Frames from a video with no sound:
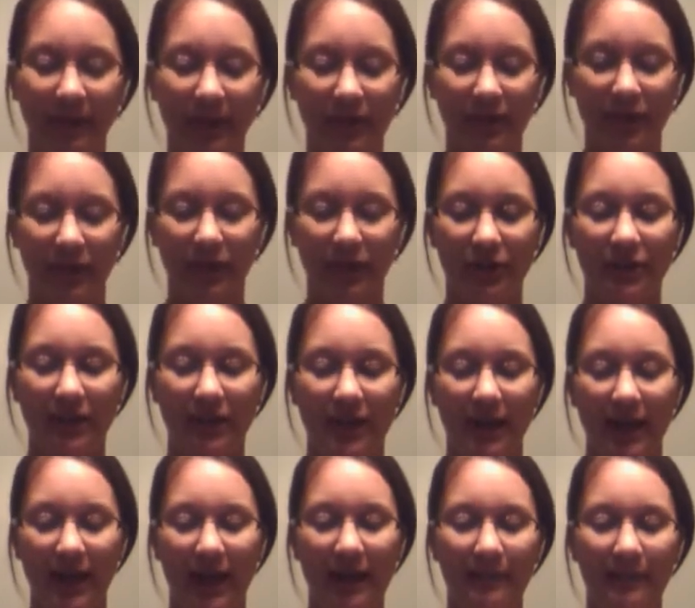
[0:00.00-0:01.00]
church,
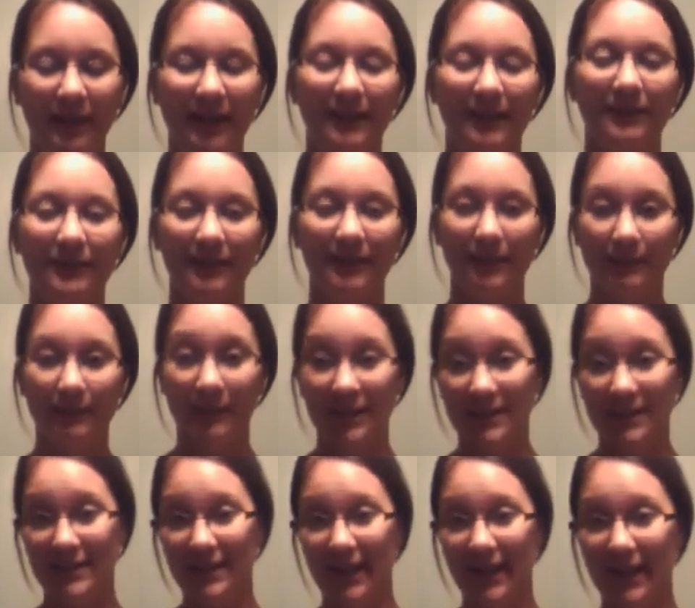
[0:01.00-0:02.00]
and I made the
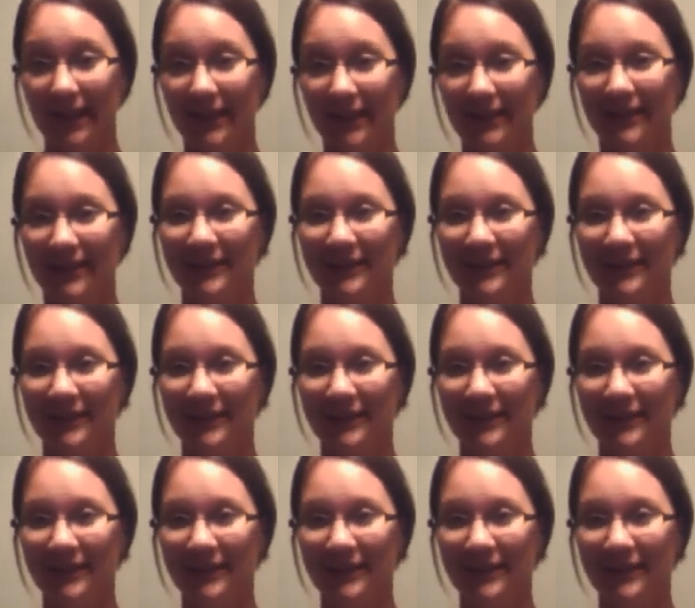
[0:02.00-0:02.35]
mistake,